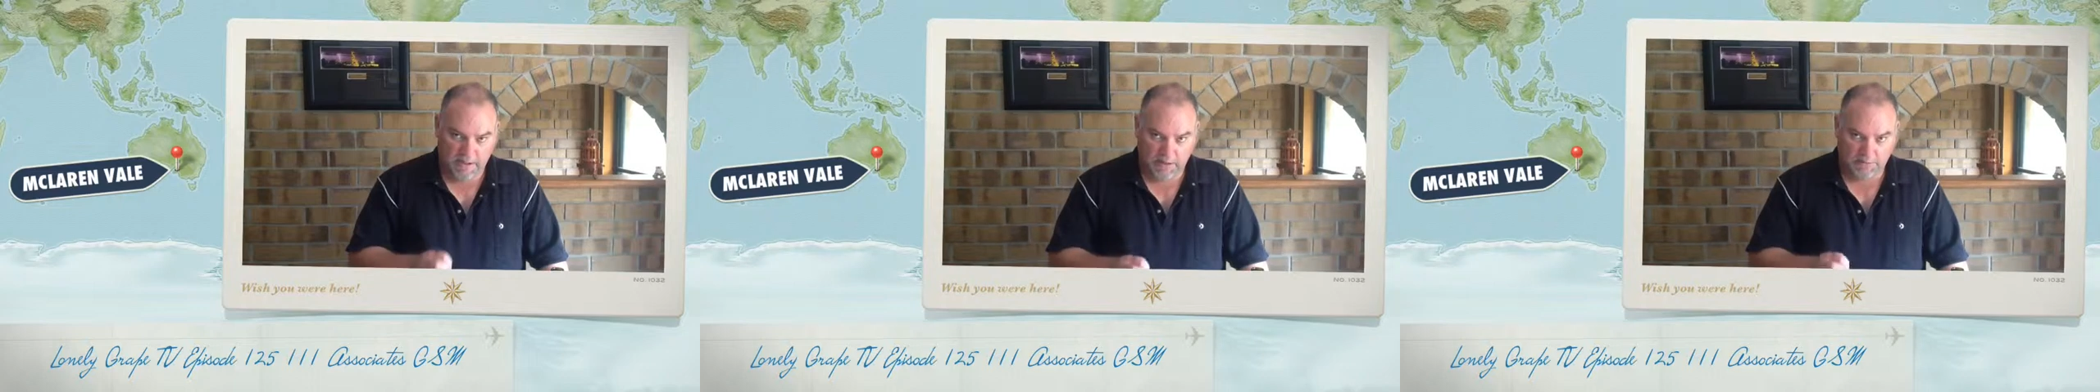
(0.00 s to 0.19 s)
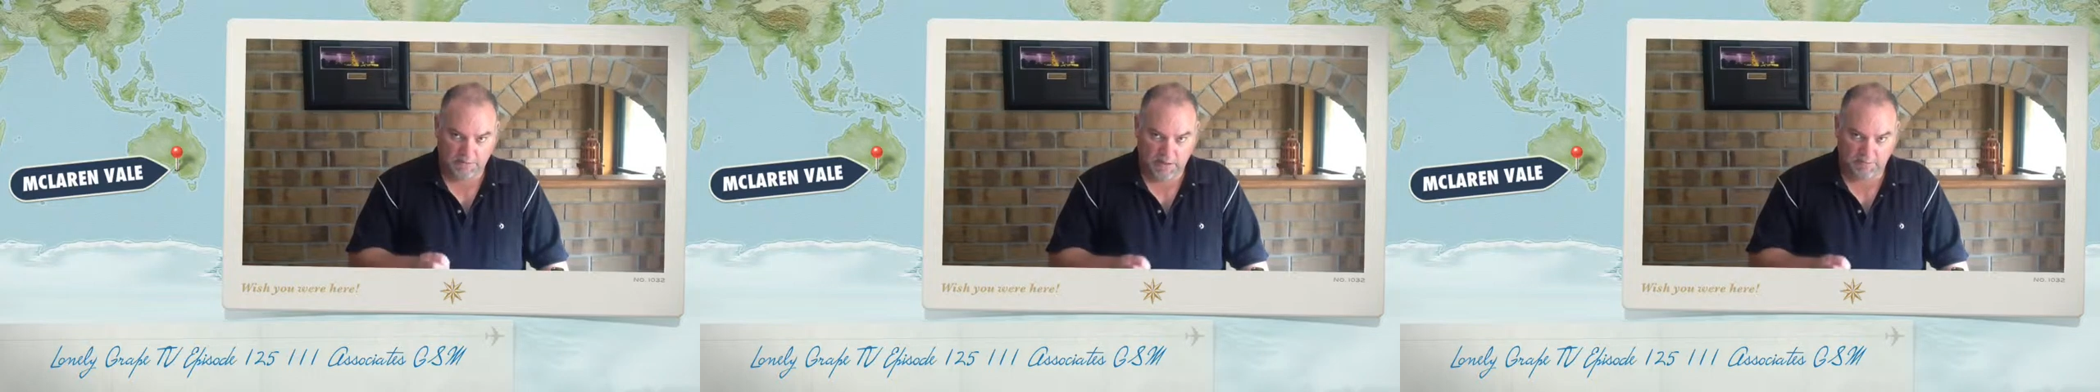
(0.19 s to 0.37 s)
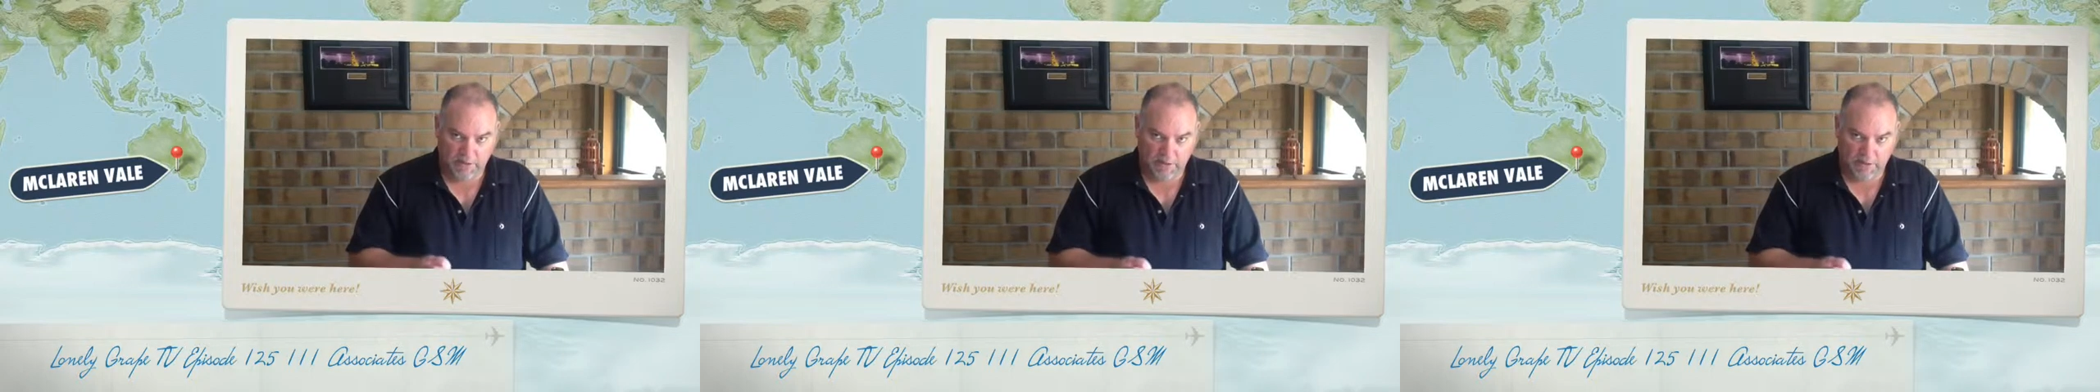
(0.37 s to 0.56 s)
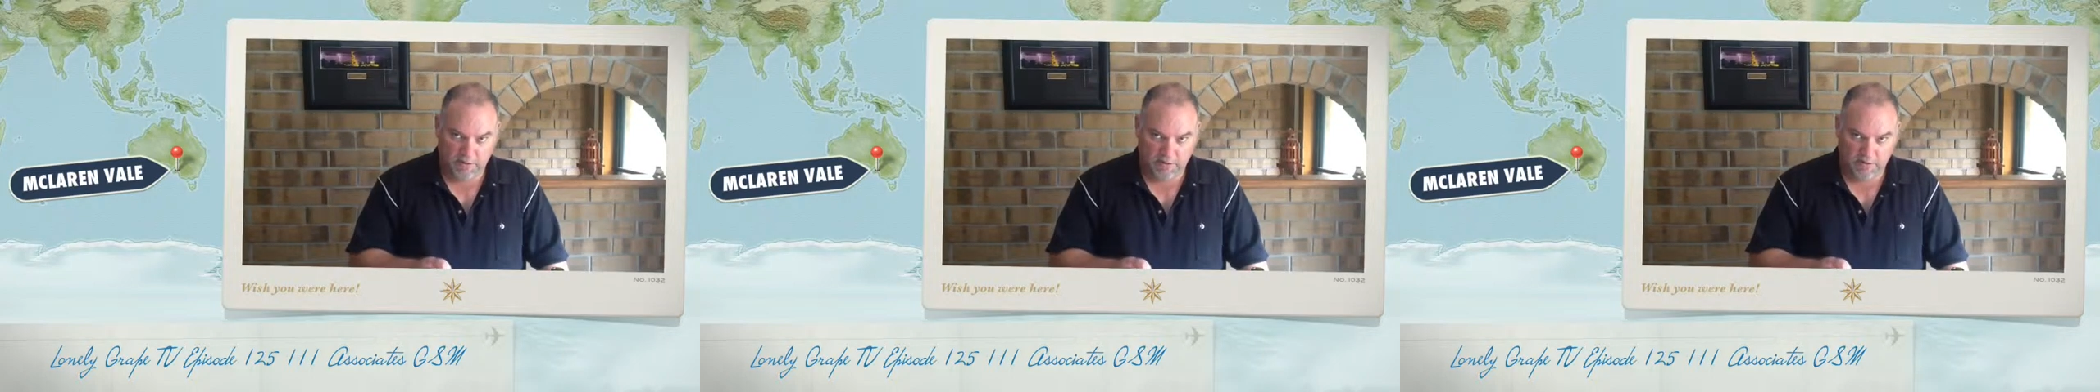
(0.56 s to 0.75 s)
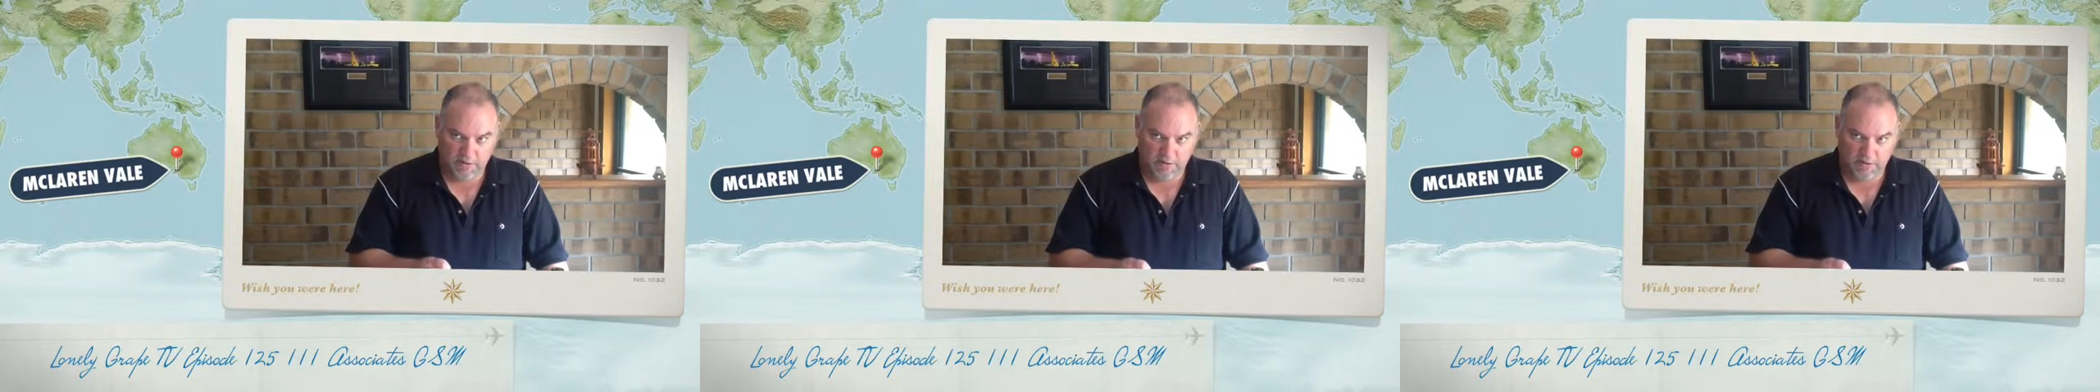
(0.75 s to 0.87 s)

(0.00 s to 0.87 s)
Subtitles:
a lot of oak in